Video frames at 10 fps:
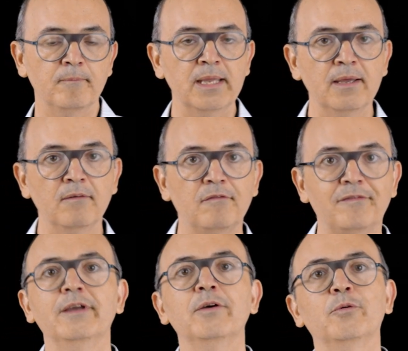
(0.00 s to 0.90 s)
being
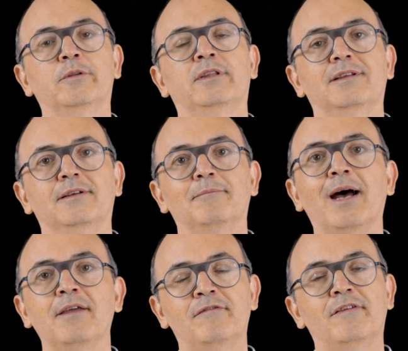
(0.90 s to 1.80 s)
fueled
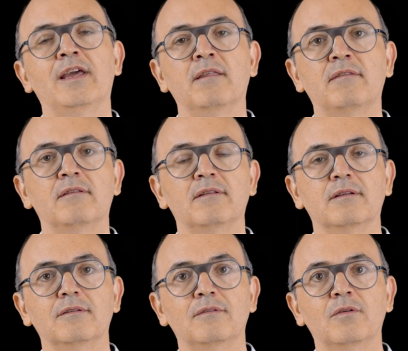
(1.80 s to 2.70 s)
by faith
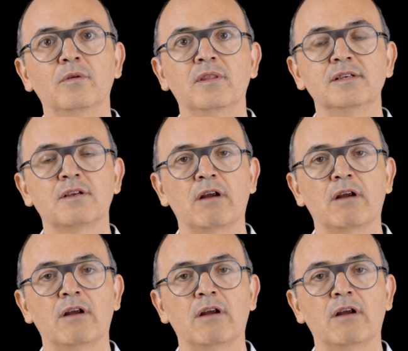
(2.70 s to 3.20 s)
through this